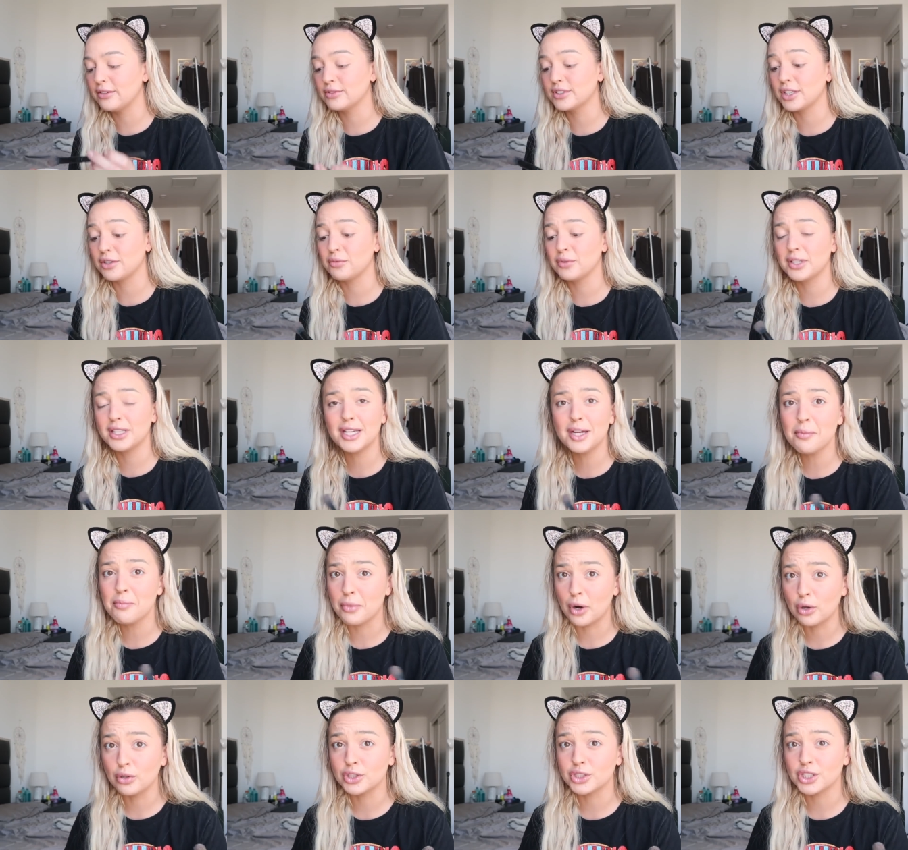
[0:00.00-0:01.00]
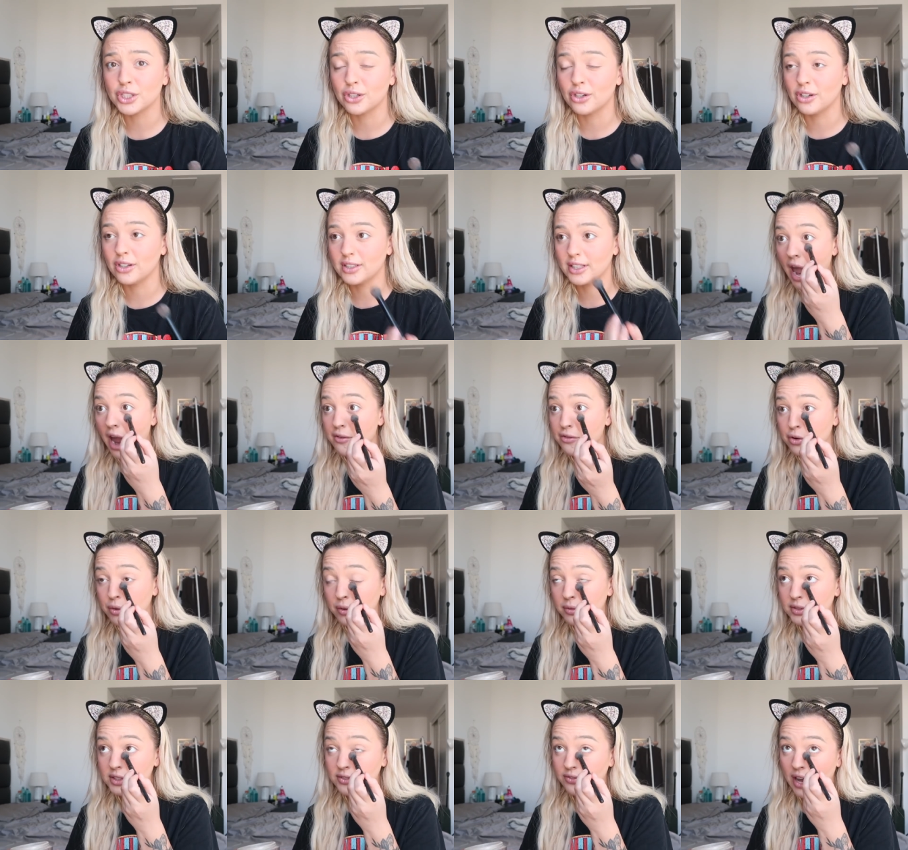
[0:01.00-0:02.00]
and it was like really emotional.
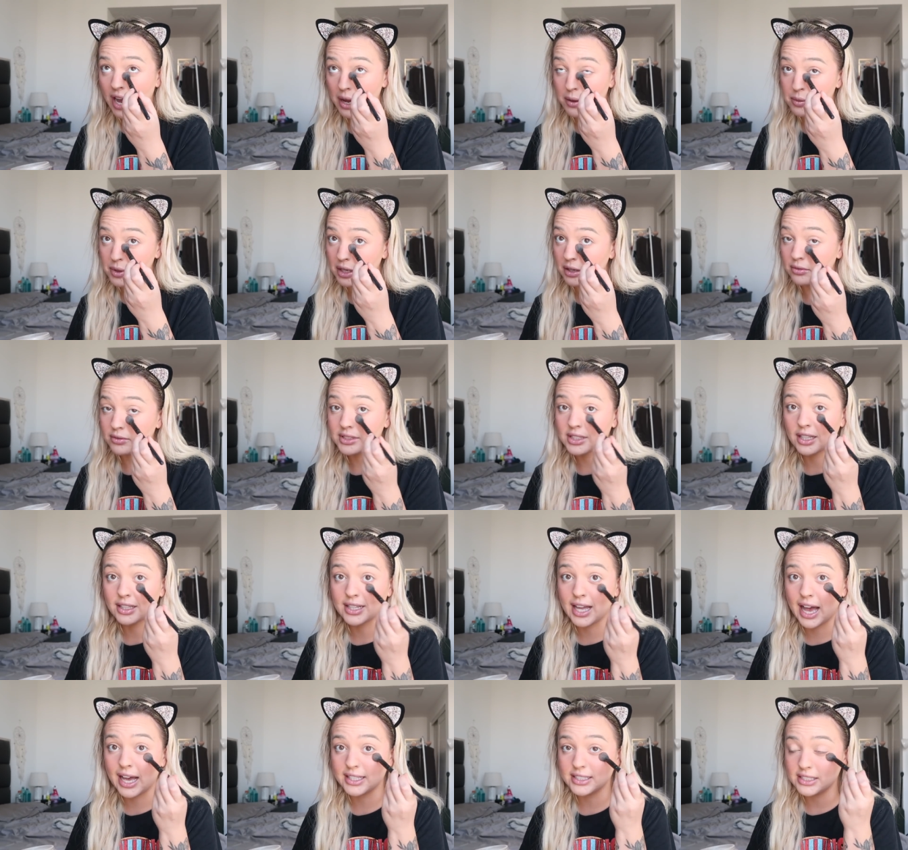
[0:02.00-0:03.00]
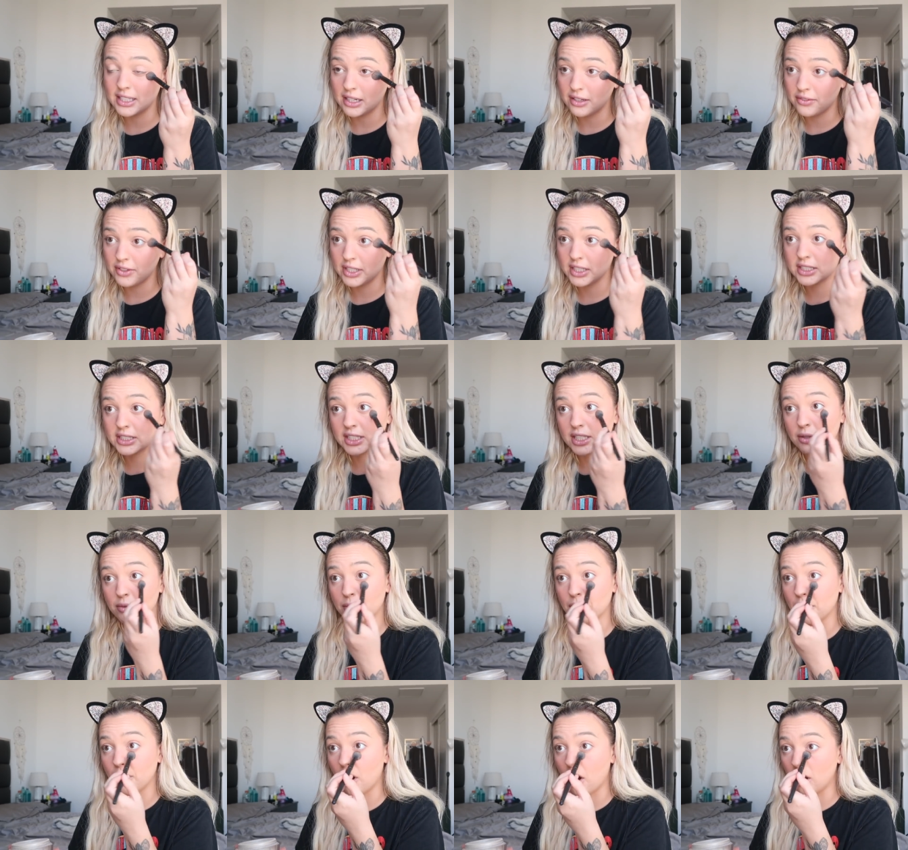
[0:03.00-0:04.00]
Everyone was vibing. It was the last day of EDC. We
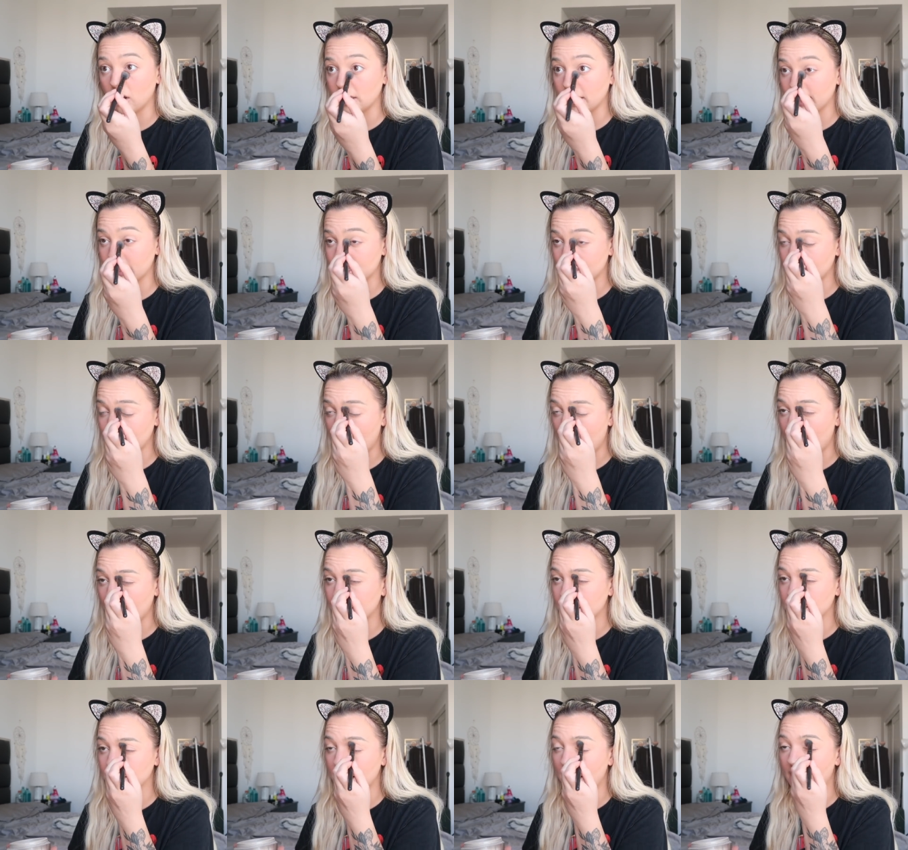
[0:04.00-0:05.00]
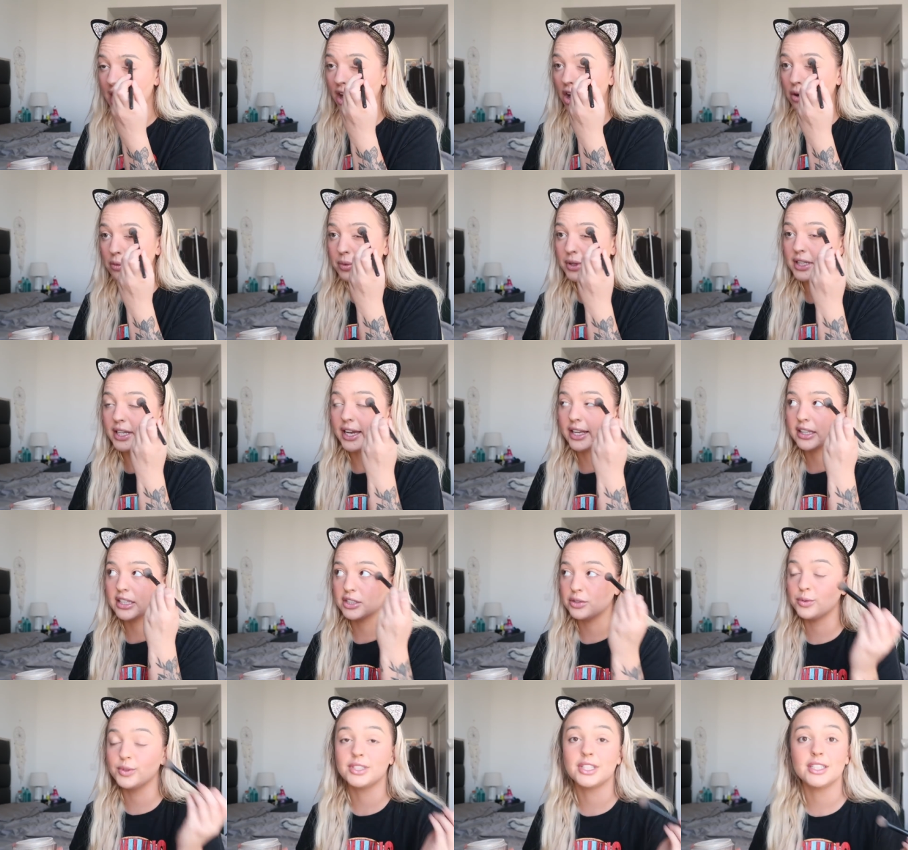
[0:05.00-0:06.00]
were all like sad as hell, but like
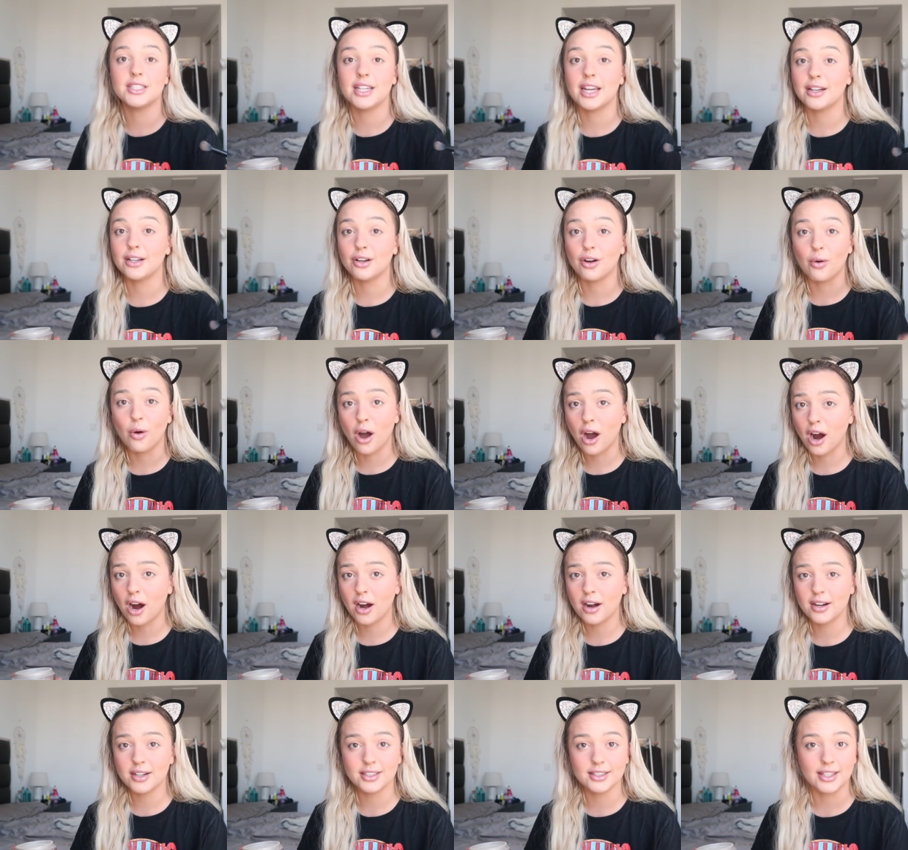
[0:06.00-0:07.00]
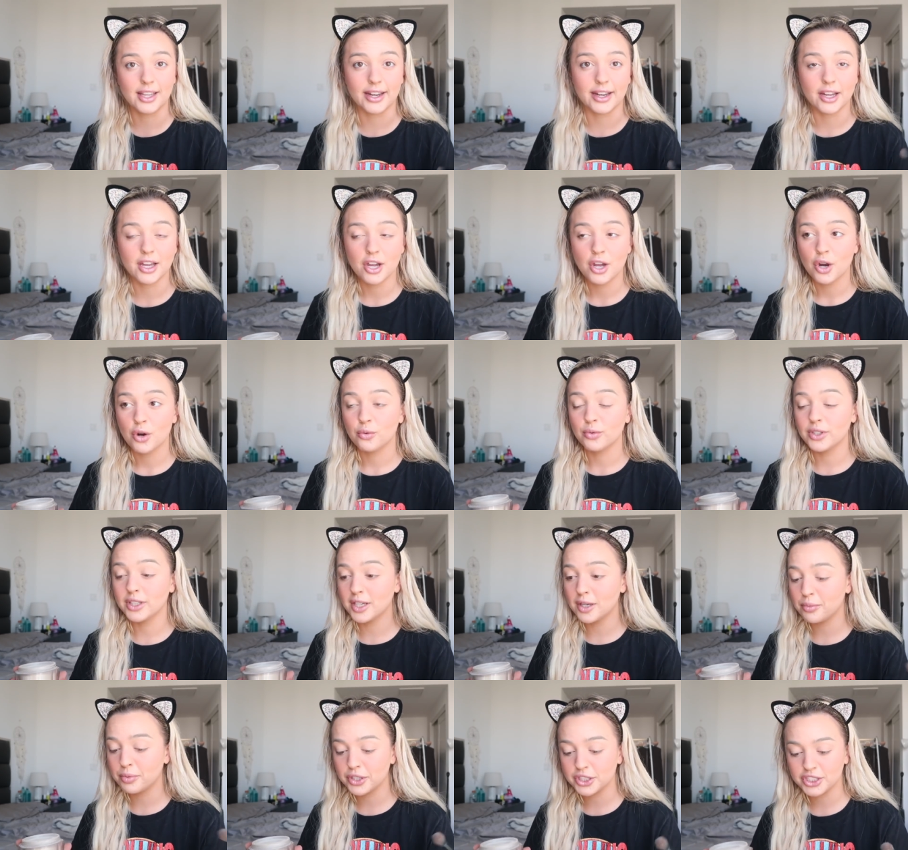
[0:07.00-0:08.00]
this was the day to go hard and like
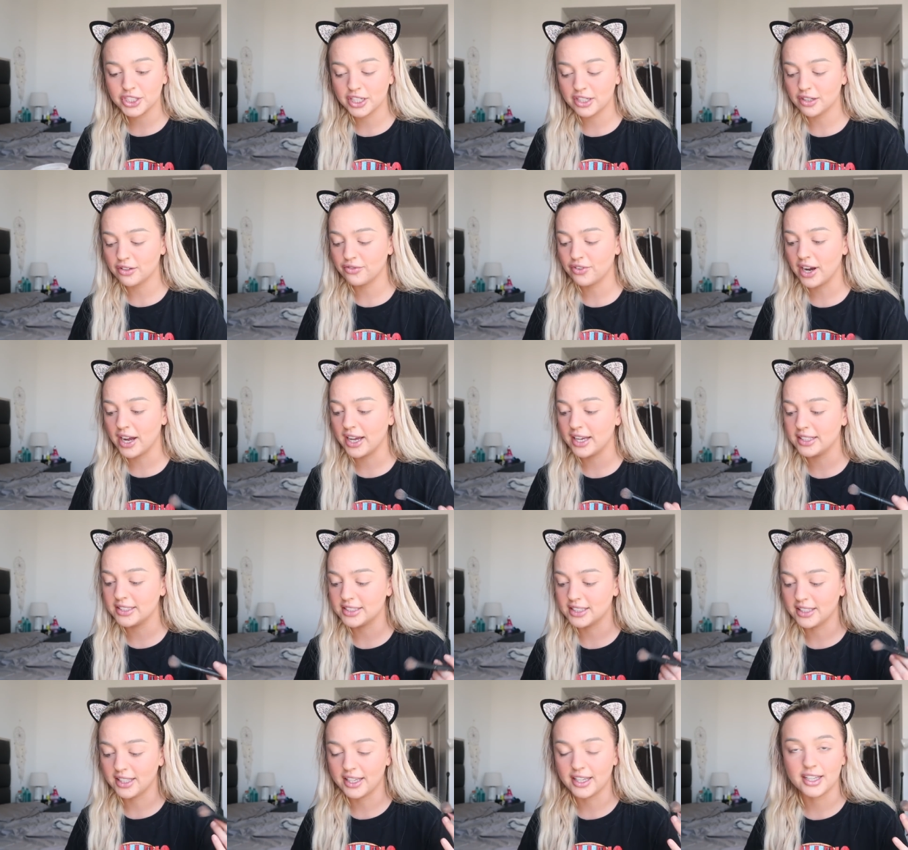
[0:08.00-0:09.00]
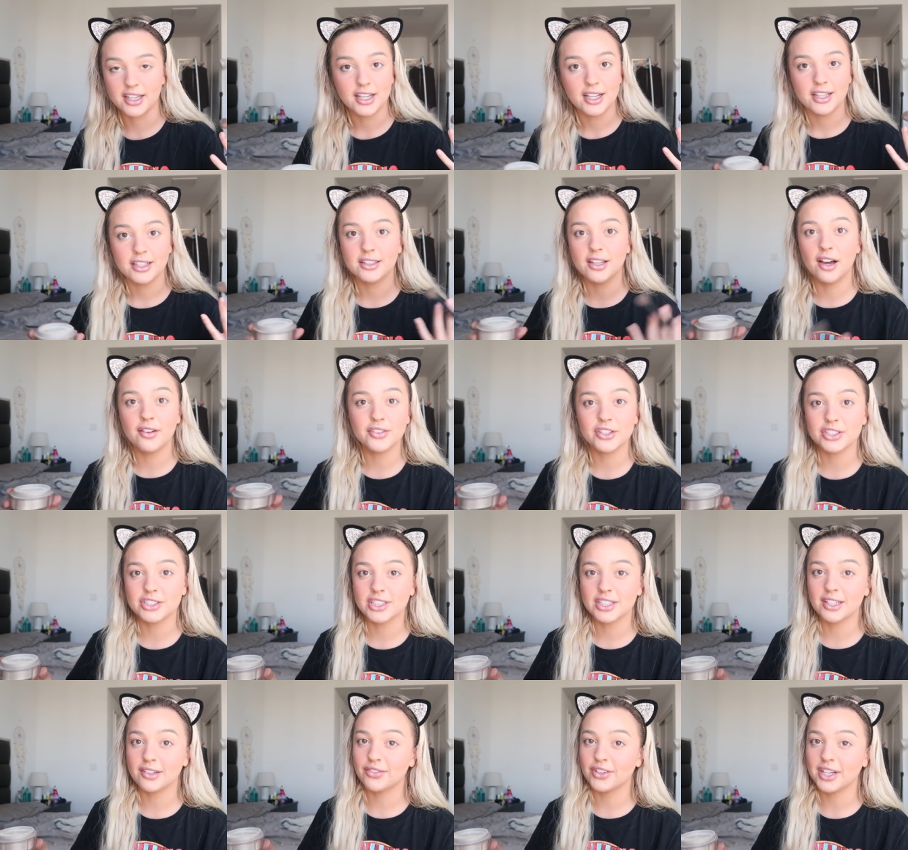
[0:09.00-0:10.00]
really appreciate your friends and like love your
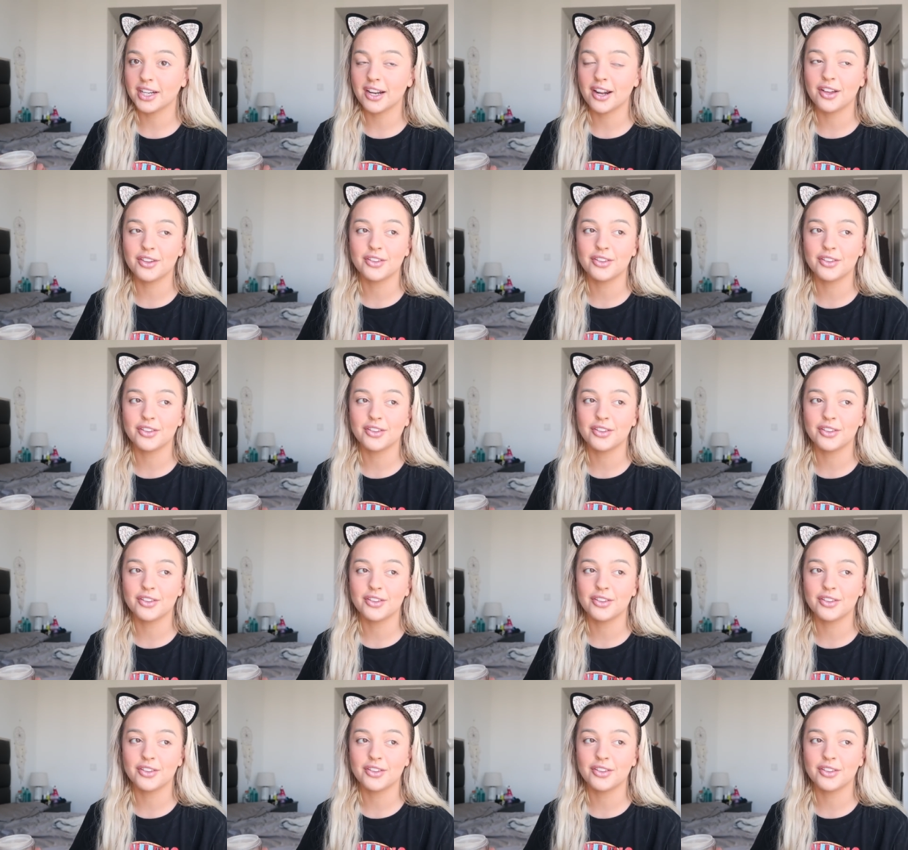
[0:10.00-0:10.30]
significant